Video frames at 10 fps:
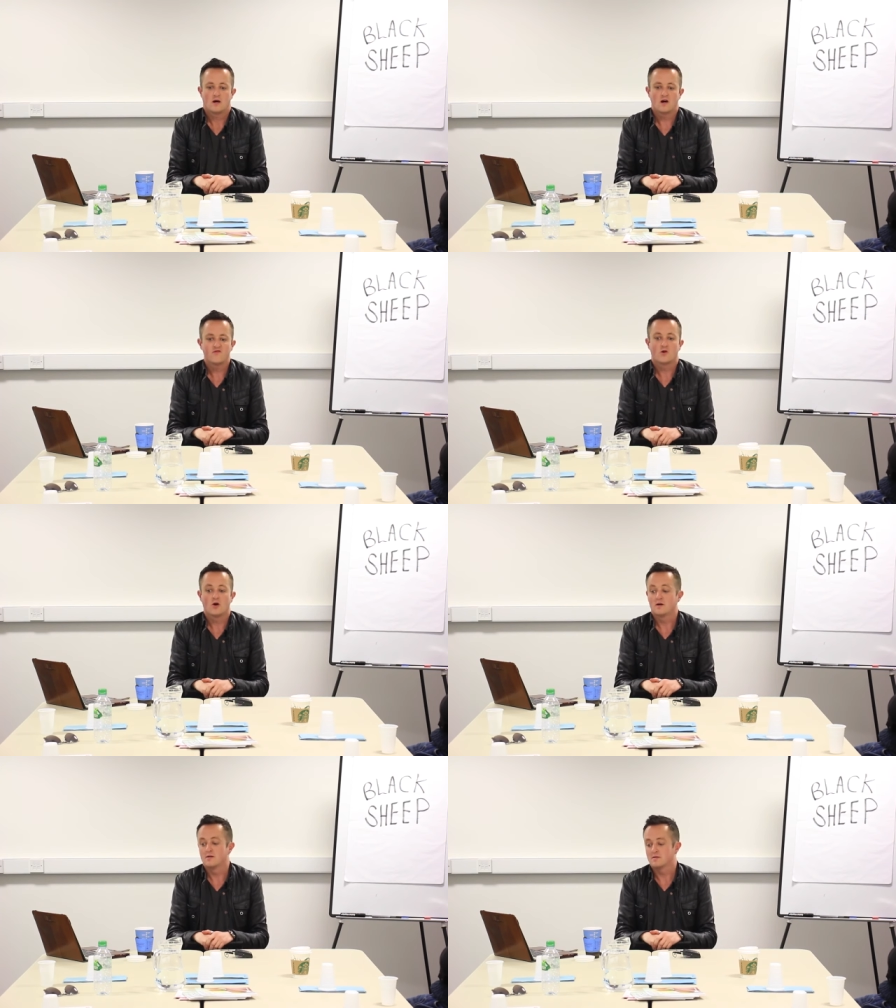I've
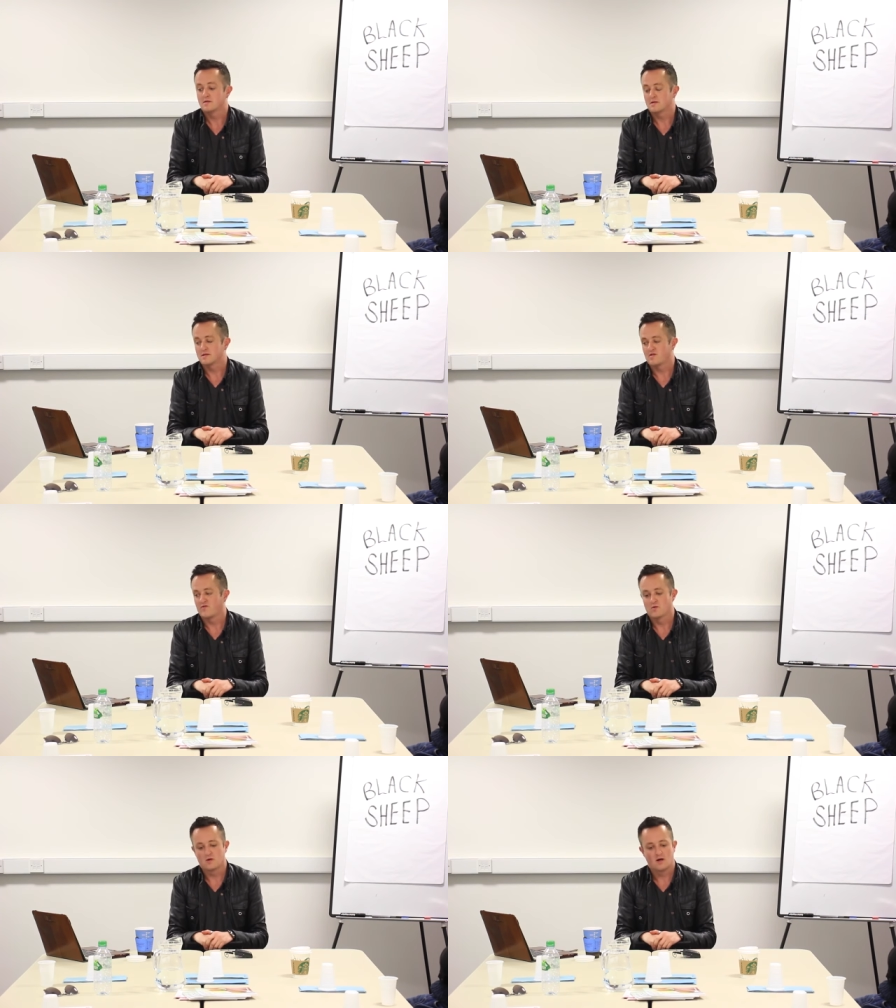gotten
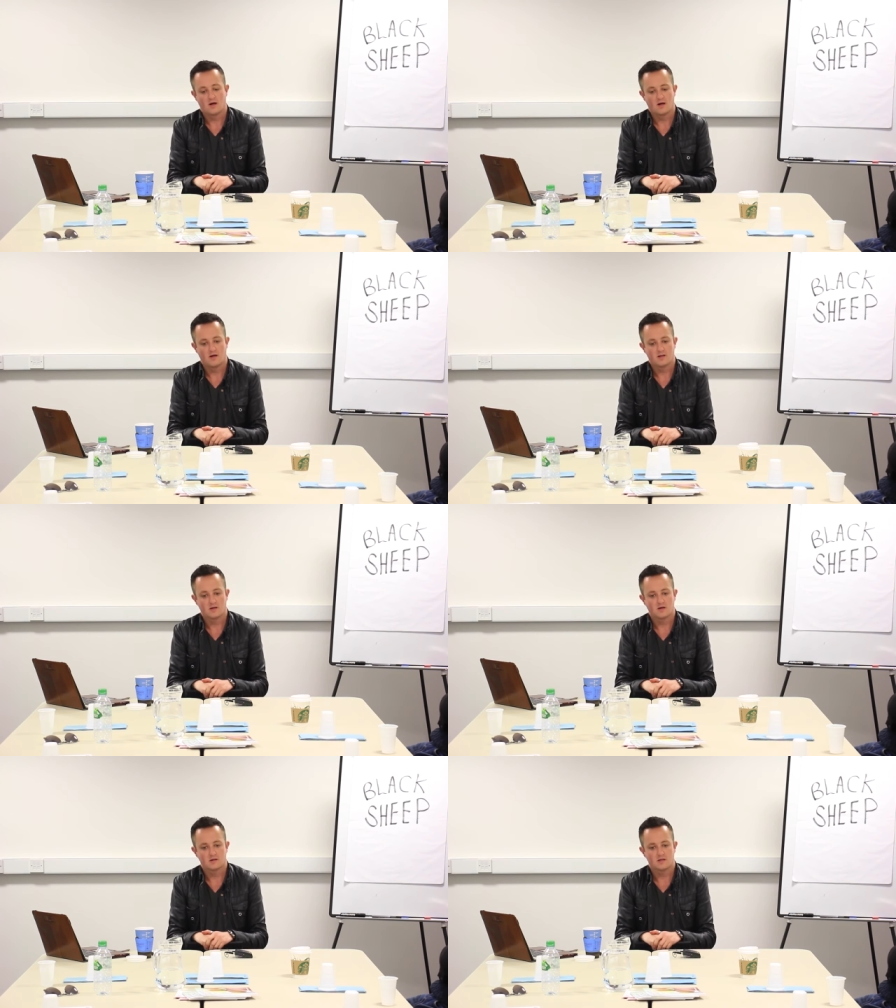successful uh, in
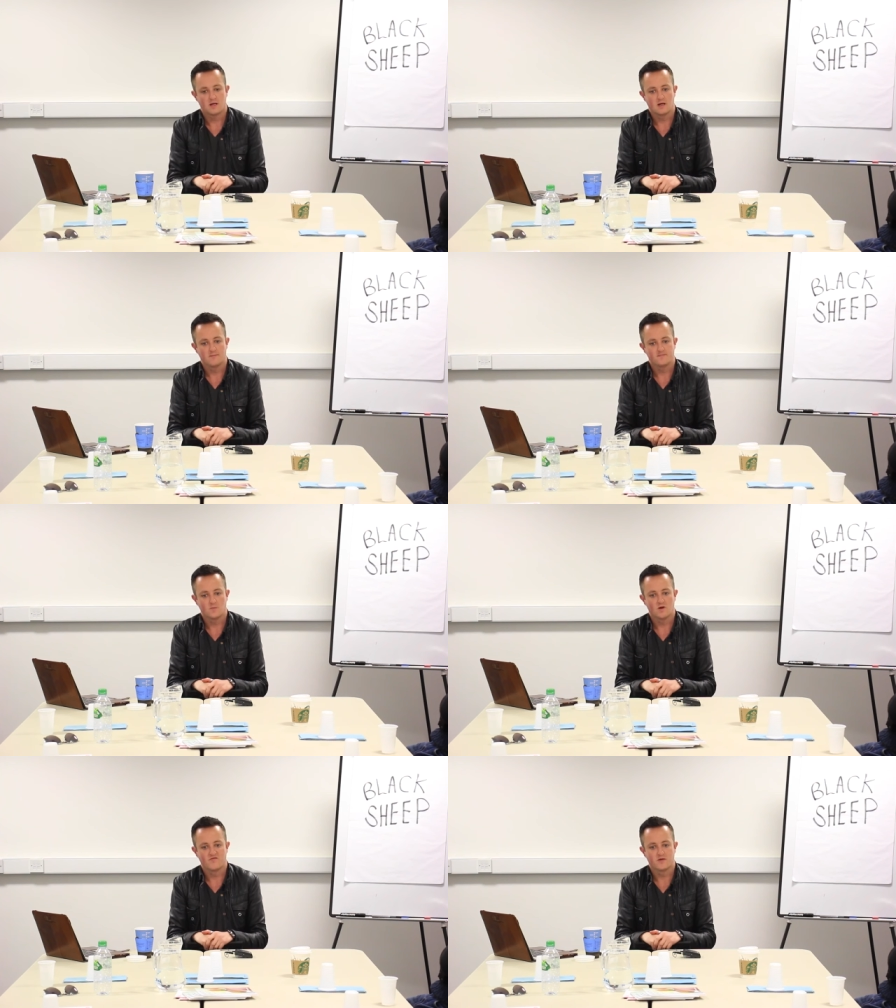the last year
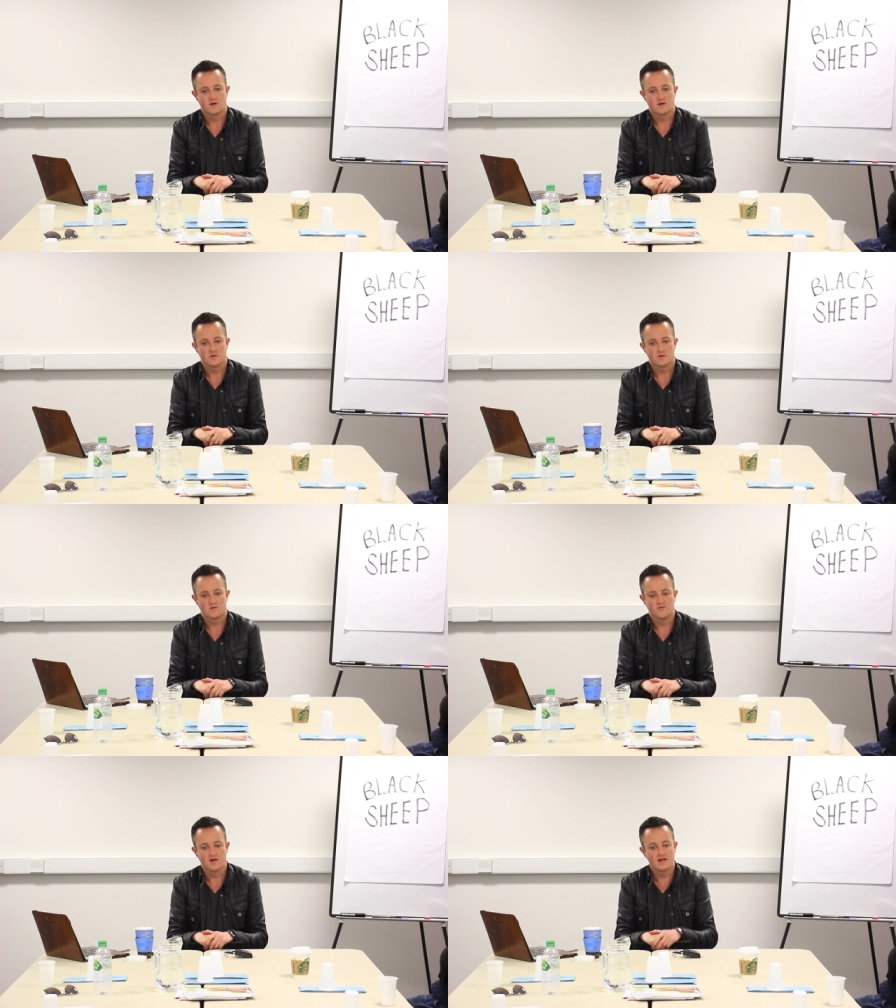with the
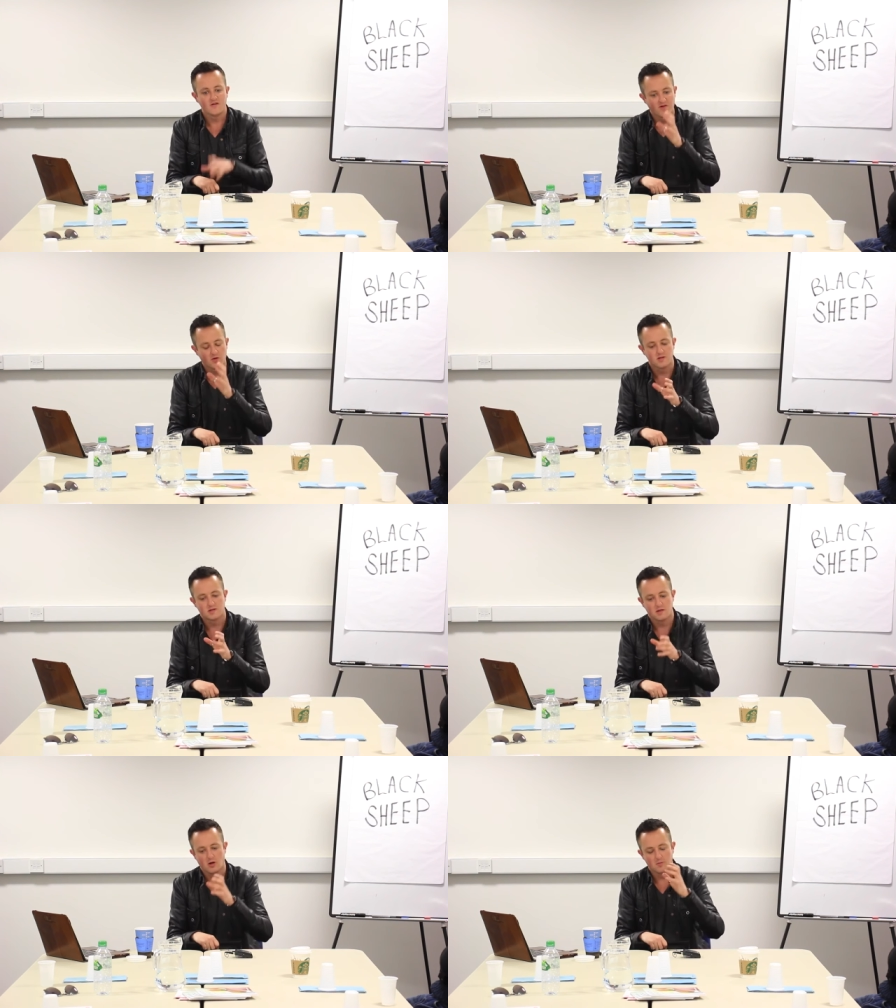really
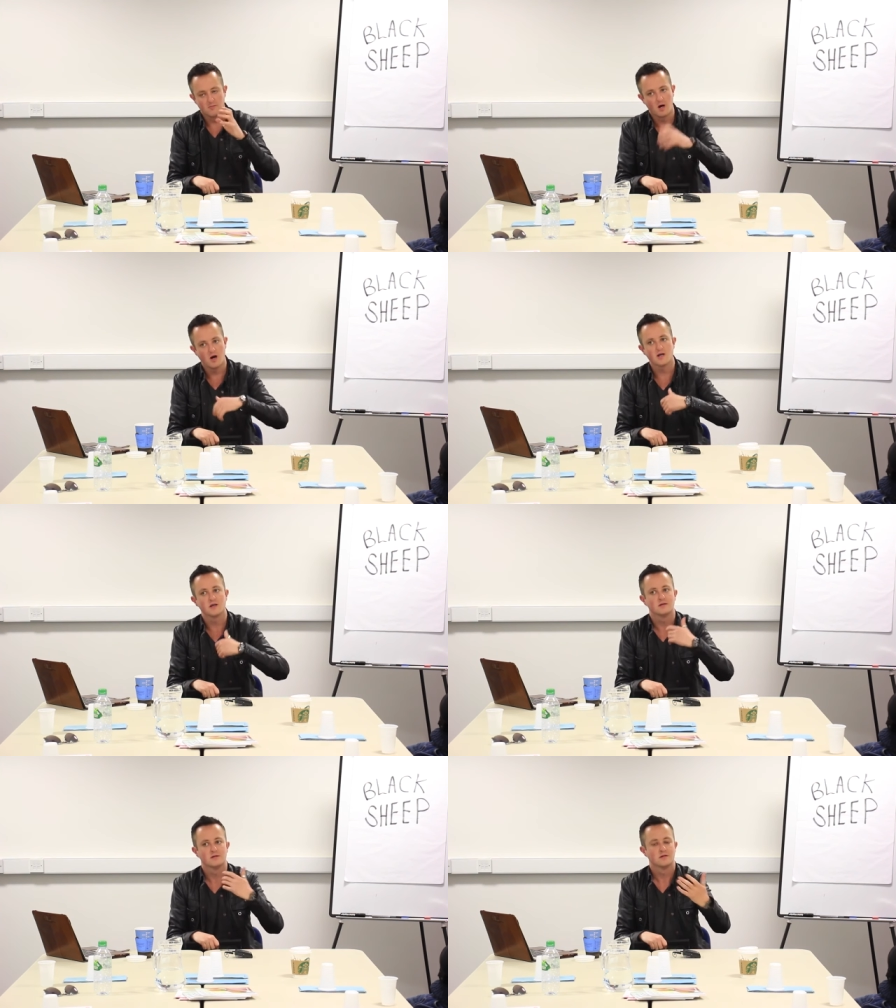focusing on
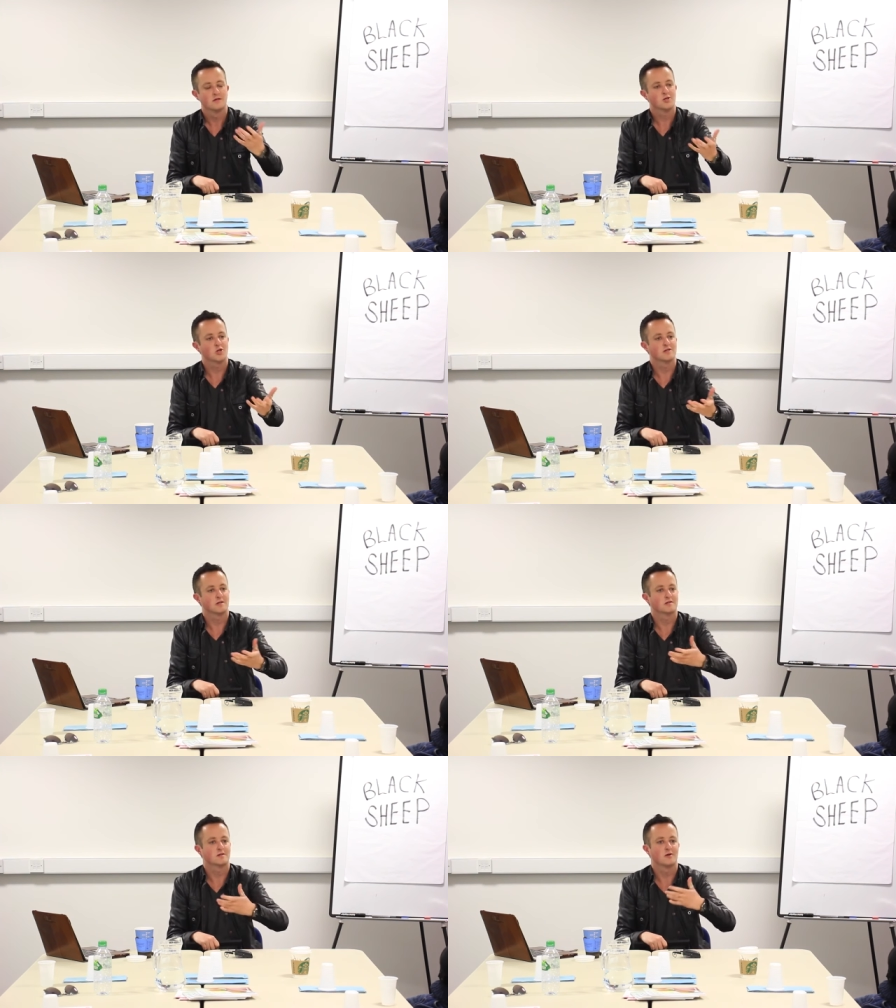my shit
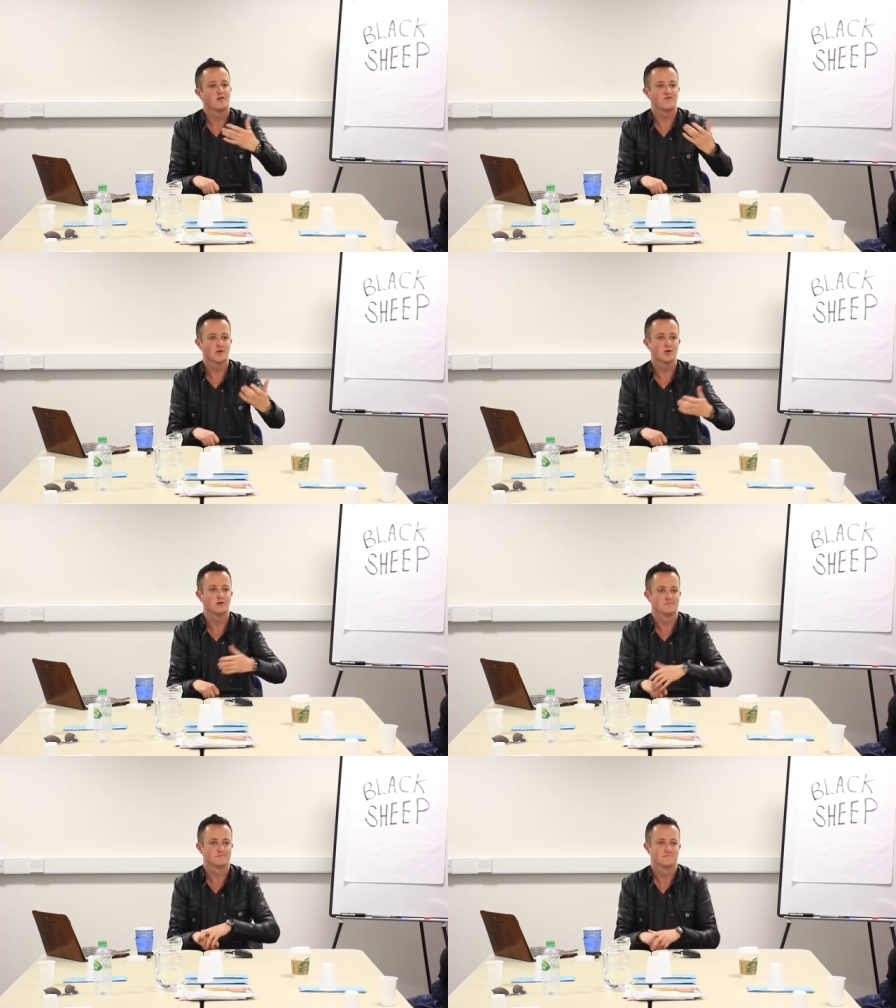testing of the
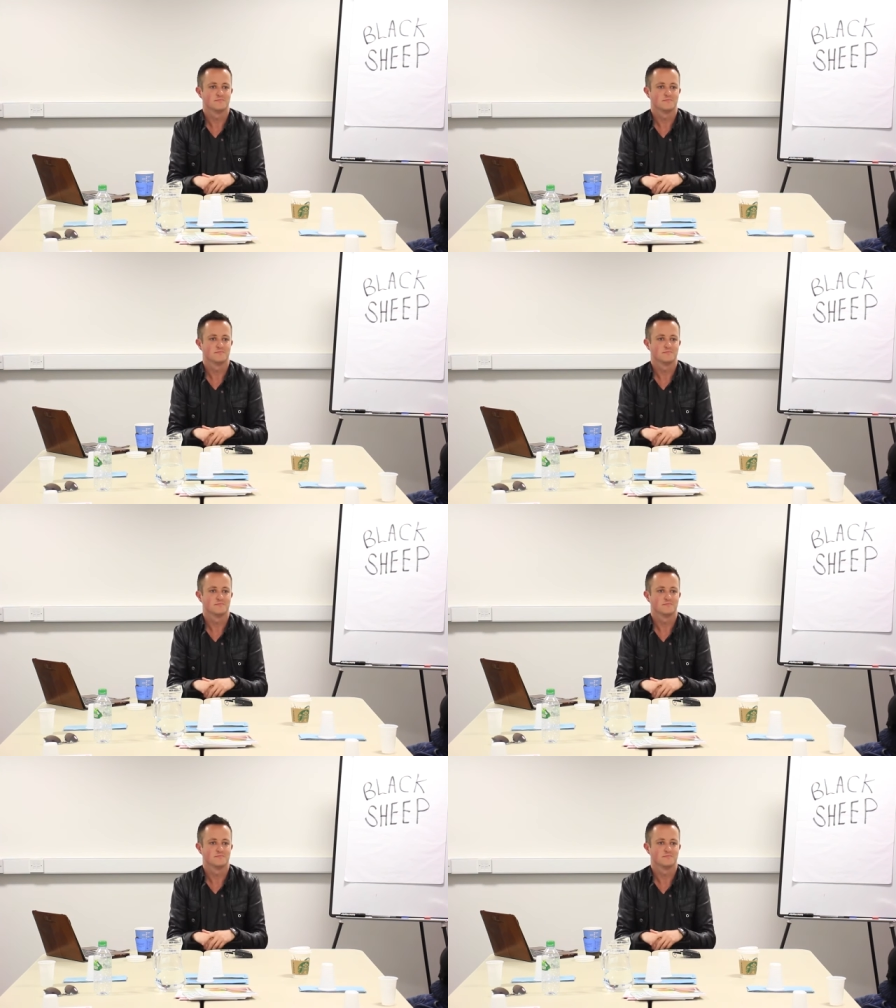girl.